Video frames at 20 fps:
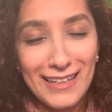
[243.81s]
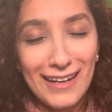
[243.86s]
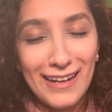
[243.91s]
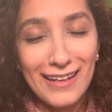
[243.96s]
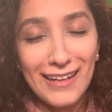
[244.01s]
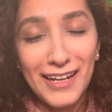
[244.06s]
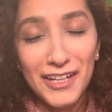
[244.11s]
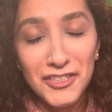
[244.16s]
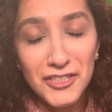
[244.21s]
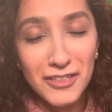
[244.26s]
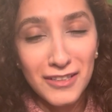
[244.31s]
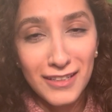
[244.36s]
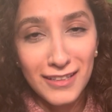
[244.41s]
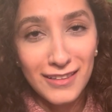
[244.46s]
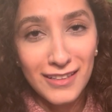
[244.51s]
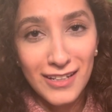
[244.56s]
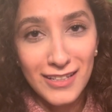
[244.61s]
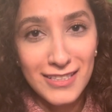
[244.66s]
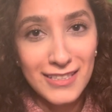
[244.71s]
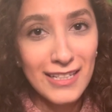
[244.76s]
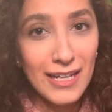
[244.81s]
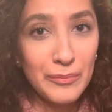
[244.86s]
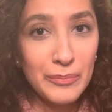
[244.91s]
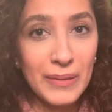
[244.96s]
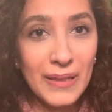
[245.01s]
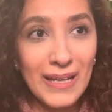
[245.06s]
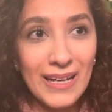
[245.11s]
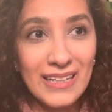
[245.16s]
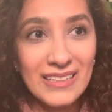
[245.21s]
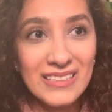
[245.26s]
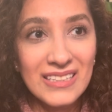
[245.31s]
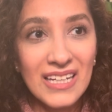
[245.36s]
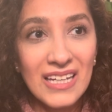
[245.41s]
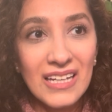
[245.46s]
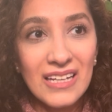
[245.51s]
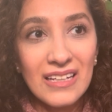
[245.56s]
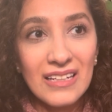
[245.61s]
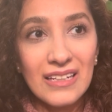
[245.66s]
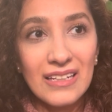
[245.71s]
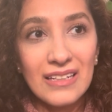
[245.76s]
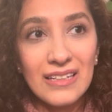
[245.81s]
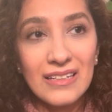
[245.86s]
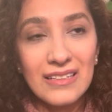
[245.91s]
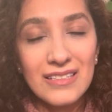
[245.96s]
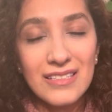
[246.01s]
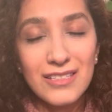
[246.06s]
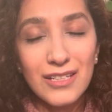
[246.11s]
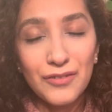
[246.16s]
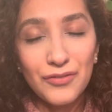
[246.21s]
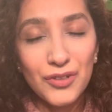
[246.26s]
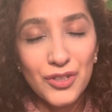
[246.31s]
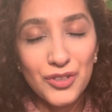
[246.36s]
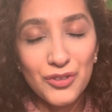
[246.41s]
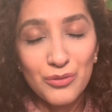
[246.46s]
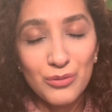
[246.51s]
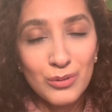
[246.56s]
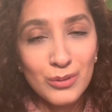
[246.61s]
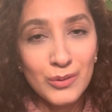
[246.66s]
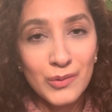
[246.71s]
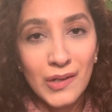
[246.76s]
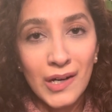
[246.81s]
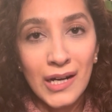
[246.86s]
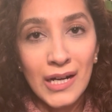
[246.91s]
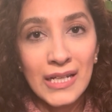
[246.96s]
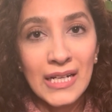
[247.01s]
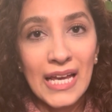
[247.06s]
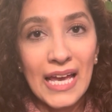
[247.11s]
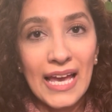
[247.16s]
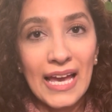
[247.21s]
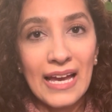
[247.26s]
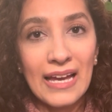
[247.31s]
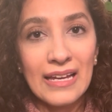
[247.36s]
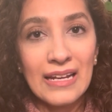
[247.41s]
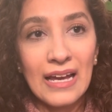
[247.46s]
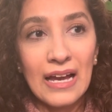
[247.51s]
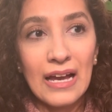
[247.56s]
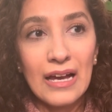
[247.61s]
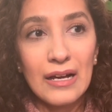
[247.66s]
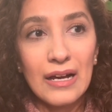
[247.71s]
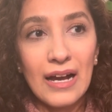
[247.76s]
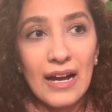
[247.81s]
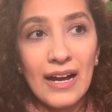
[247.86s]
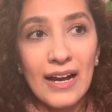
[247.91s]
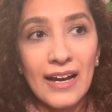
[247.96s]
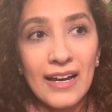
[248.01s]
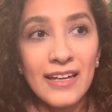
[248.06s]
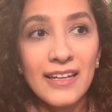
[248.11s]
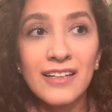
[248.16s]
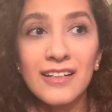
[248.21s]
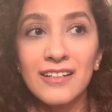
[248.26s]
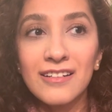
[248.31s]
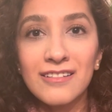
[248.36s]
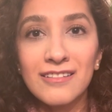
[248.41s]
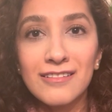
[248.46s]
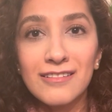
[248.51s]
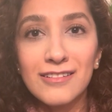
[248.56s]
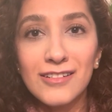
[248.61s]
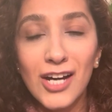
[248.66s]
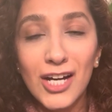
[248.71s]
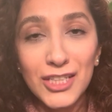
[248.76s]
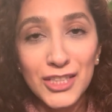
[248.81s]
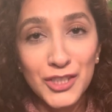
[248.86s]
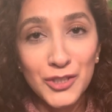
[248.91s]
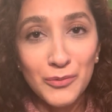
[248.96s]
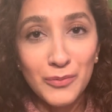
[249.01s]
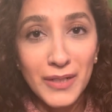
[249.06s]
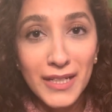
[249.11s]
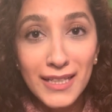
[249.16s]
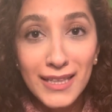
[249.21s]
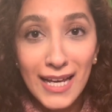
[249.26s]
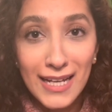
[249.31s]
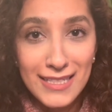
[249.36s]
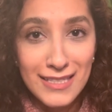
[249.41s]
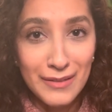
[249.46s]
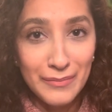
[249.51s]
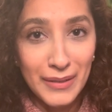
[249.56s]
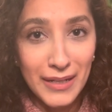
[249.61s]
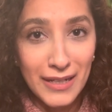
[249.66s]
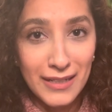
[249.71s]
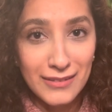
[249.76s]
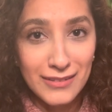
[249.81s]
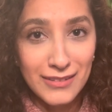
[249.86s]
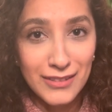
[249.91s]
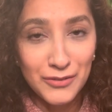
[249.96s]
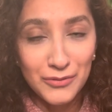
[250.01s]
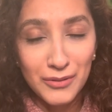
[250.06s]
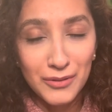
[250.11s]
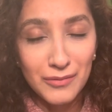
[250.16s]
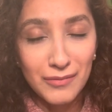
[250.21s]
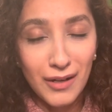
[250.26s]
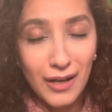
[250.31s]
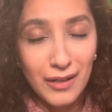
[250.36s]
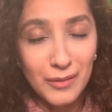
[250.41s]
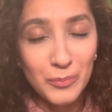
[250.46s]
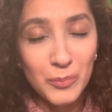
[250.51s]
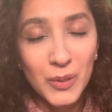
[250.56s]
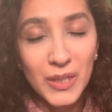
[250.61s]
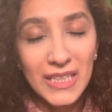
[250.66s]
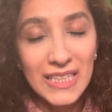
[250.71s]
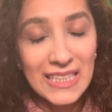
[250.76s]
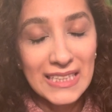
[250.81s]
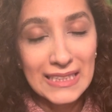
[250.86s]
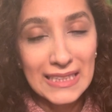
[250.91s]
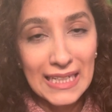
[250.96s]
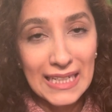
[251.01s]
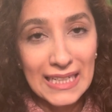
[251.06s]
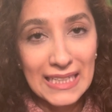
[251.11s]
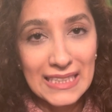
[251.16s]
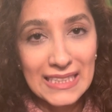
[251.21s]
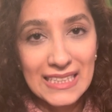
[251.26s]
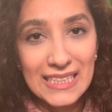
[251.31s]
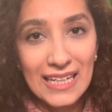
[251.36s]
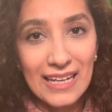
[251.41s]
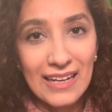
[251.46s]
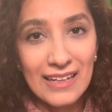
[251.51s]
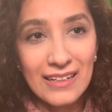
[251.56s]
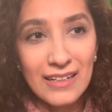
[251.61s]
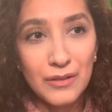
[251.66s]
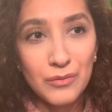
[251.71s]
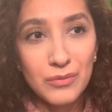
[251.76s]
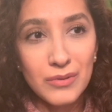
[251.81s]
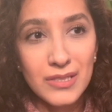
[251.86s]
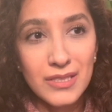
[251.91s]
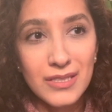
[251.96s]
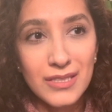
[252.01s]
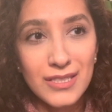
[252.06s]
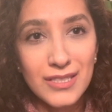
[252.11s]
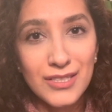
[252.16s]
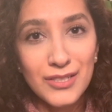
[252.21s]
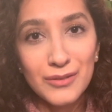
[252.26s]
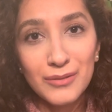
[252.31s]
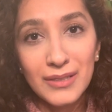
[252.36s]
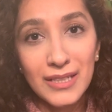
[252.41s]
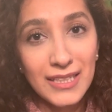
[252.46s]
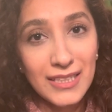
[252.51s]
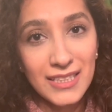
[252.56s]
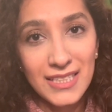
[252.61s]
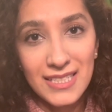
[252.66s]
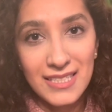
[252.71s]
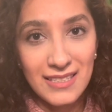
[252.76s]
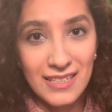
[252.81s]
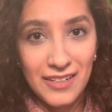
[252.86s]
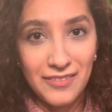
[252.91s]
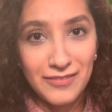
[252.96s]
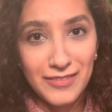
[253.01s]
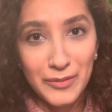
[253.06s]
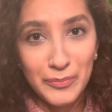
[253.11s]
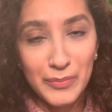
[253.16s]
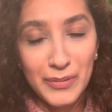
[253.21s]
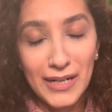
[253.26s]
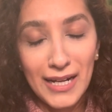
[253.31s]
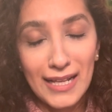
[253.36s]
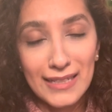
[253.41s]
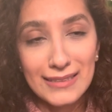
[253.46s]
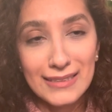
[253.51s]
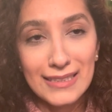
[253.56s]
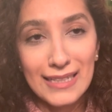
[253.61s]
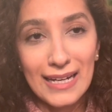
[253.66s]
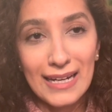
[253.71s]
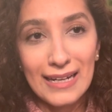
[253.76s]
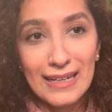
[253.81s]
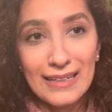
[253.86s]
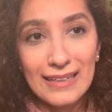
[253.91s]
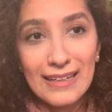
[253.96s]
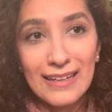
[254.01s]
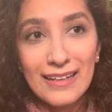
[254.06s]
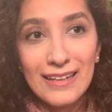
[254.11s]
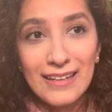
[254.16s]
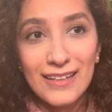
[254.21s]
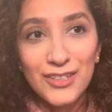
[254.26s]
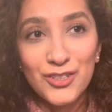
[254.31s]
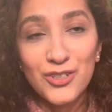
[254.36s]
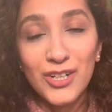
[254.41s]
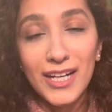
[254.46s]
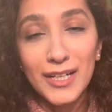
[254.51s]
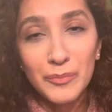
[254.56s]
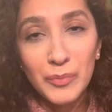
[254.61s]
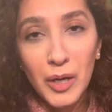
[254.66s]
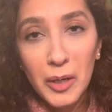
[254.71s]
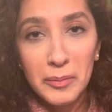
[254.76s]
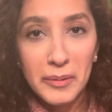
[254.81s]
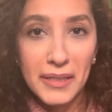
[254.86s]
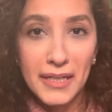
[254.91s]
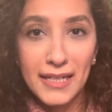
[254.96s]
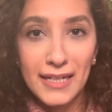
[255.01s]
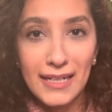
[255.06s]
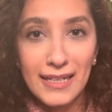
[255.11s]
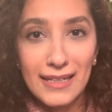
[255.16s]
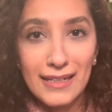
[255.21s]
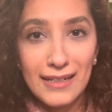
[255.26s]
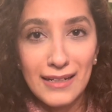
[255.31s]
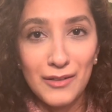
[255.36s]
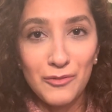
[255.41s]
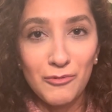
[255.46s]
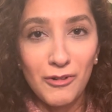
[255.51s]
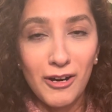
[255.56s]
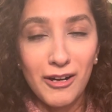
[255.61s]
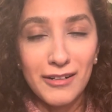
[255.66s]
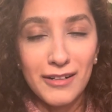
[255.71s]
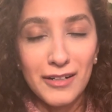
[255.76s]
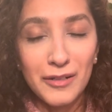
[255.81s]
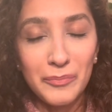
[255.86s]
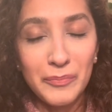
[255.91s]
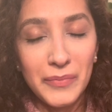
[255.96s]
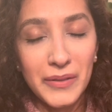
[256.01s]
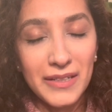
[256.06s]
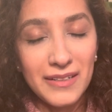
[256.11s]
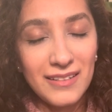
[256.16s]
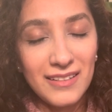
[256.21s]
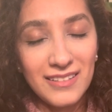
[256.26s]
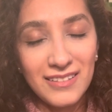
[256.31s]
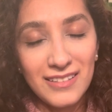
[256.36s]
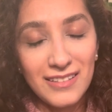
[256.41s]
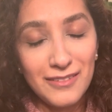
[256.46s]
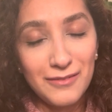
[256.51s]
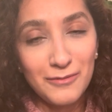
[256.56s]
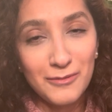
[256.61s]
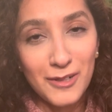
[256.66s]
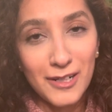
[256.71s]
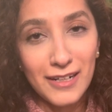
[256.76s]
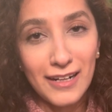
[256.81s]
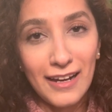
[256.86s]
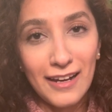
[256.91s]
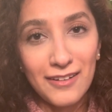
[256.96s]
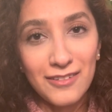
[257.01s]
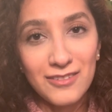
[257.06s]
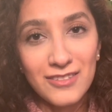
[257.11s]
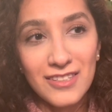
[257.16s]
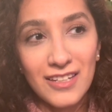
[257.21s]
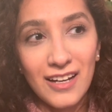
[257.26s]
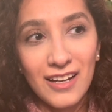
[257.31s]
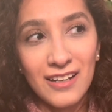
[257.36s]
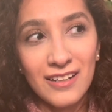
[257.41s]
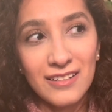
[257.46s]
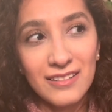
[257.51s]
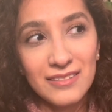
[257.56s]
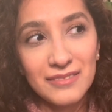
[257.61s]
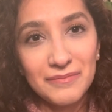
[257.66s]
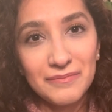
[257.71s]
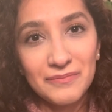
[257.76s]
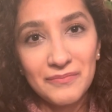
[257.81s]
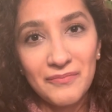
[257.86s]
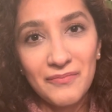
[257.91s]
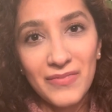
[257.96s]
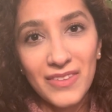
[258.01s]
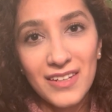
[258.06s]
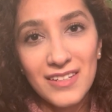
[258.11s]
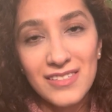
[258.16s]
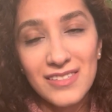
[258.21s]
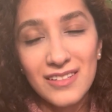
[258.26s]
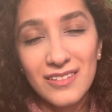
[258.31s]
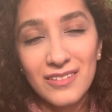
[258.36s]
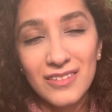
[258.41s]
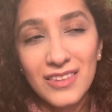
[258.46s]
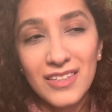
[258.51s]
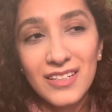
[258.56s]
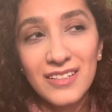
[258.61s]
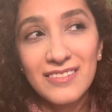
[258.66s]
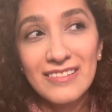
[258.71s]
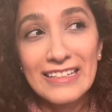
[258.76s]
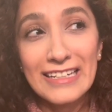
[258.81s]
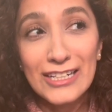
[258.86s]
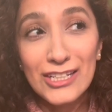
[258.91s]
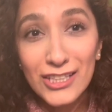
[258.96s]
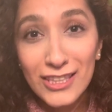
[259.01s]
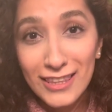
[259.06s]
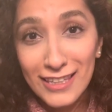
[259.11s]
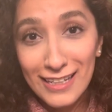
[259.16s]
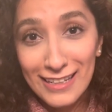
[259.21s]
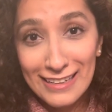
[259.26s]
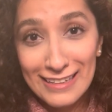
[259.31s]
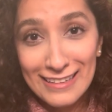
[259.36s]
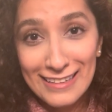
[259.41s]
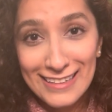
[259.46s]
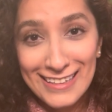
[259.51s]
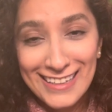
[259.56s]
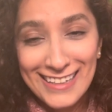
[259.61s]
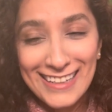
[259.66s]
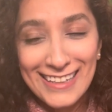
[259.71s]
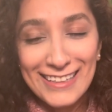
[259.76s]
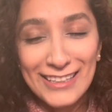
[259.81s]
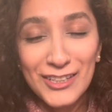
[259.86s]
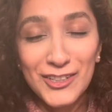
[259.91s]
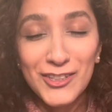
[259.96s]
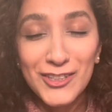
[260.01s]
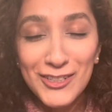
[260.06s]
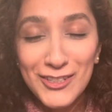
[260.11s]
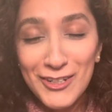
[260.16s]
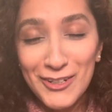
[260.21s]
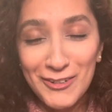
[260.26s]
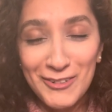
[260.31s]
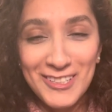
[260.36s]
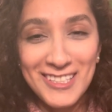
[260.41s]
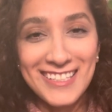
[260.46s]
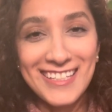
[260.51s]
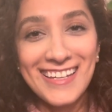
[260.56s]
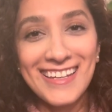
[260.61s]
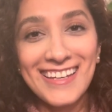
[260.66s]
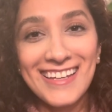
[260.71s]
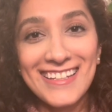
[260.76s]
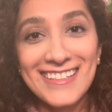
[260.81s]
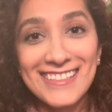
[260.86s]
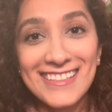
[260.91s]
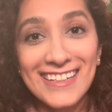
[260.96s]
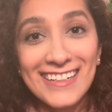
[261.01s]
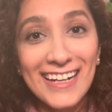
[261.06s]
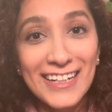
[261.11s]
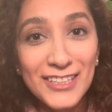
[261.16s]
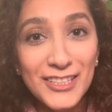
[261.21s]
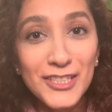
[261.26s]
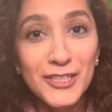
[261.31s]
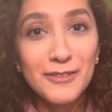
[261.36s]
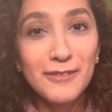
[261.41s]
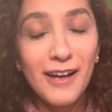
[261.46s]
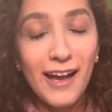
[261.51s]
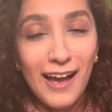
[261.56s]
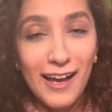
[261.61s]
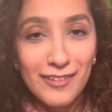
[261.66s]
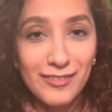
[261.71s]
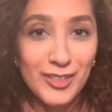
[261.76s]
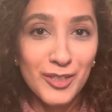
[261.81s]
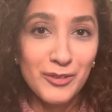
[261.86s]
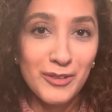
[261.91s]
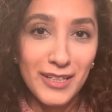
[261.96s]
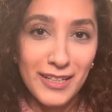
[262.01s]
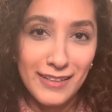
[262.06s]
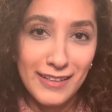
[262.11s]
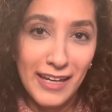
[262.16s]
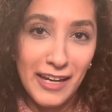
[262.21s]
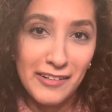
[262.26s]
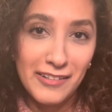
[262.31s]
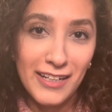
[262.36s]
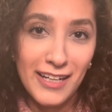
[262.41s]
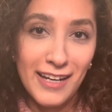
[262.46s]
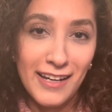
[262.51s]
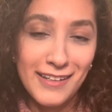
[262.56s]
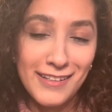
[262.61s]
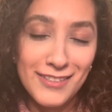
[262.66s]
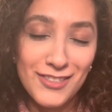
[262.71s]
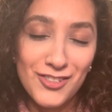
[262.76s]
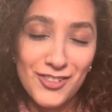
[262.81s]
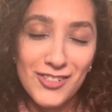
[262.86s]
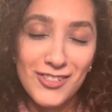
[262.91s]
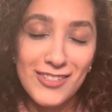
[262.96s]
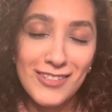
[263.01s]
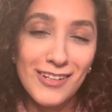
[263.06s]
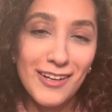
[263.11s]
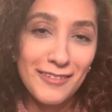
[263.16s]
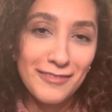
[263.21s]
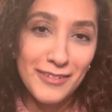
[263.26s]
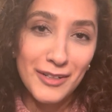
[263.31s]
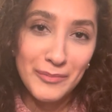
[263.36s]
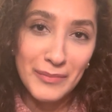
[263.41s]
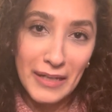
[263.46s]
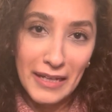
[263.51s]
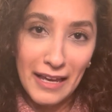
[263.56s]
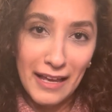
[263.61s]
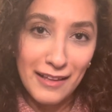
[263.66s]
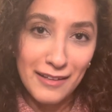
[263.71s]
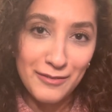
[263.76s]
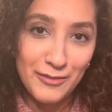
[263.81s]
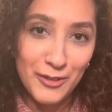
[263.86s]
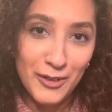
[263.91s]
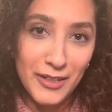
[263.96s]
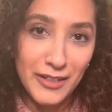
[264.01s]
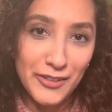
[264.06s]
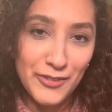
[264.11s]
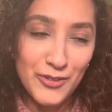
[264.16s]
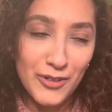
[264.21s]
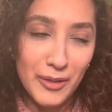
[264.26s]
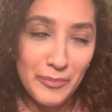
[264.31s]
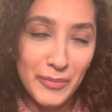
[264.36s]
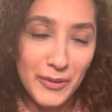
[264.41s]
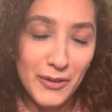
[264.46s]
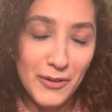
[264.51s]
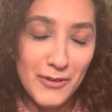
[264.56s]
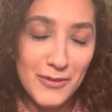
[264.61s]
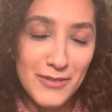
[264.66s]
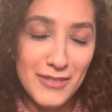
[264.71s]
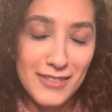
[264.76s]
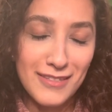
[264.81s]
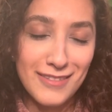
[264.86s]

I actually lost that plant. It suffered root rot, and I got to realize about the root rot pretty late, and it was too late to save the plant. I tried propagating it in water, but it didn't work out. So the good news is that I do have a Hoya Carry Eye. It's just not from the California Tropicals.